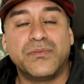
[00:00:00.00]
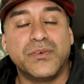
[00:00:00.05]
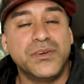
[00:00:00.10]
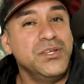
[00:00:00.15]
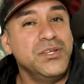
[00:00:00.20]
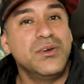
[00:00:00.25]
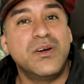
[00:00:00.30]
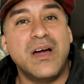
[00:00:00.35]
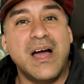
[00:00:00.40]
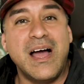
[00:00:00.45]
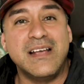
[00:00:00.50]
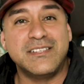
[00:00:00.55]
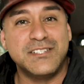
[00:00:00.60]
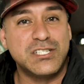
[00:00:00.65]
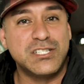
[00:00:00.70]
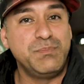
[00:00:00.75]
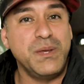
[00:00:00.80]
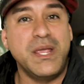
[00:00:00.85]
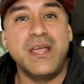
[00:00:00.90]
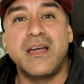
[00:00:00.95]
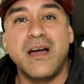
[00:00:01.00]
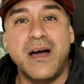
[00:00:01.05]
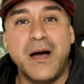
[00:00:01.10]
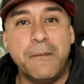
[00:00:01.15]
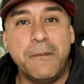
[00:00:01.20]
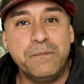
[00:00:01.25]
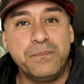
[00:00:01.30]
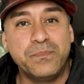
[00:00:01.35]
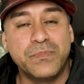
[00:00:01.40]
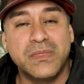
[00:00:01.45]
For you guys to speak
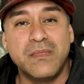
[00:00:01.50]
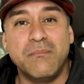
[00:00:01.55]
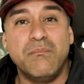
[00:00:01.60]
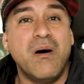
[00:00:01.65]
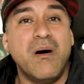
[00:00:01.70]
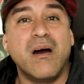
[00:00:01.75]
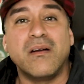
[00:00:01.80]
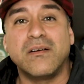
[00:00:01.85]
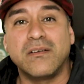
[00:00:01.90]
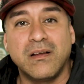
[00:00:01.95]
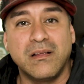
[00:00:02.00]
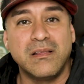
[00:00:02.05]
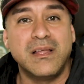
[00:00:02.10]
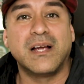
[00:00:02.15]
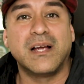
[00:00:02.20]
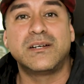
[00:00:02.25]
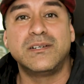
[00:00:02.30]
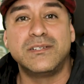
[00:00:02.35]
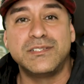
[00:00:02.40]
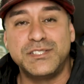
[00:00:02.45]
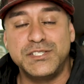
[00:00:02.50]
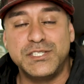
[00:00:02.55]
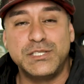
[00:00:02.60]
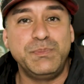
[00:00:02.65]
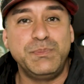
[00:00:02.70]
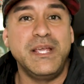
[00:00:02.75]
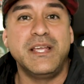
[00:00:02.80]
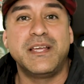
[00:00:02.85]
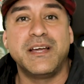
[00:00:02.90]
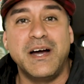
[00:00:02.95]
up, the modern collectors to
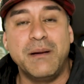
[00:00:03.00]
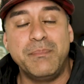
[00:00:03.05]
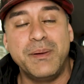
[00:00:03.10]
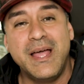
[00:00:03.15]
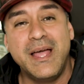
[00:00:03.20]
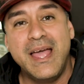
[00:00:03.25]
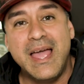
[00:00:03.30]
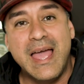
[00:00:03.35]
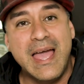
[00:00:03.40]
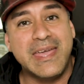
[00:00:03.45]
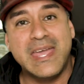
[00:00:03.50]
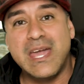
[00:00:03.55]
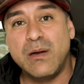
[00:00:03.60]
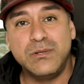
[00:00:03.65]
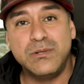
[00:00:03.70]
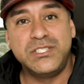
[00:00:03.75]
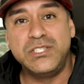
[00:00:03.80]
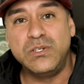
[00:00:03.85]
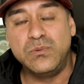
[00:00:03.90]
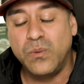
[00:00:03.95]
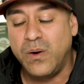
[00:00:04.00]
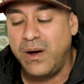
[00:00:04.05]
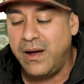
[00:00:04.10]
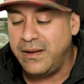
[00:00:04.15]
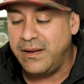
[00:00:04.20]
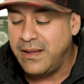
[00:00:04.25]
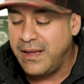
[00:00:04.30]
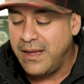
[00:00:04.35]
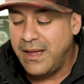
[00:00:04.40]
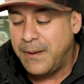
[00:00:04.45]
speak up and get what you
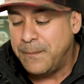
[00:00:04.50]
want.